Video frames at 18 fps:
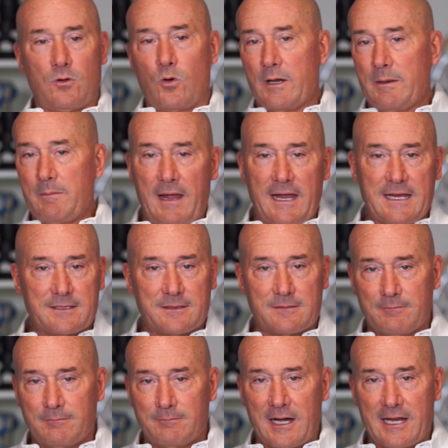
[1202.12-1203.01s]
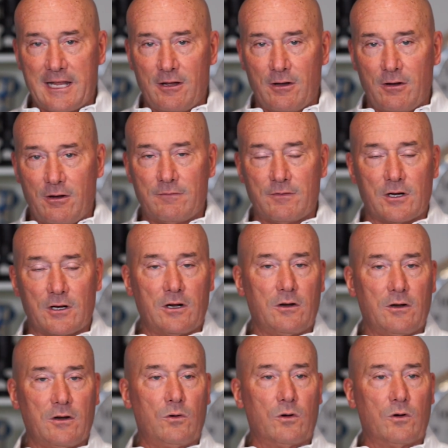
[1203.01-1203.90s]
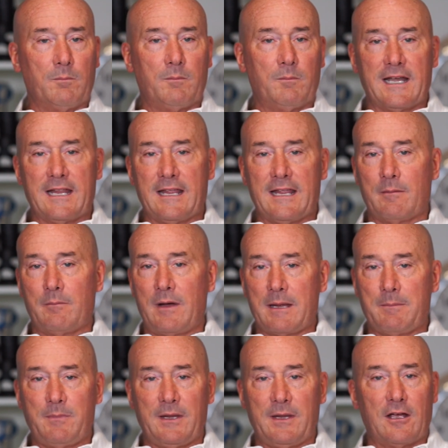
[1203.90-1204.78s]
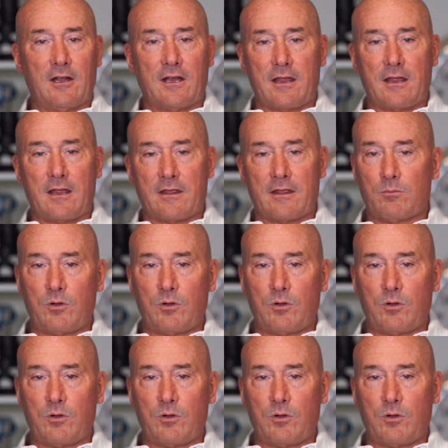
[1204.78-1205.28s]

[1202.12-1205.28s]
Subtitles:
Coinbase money over or money that might be on other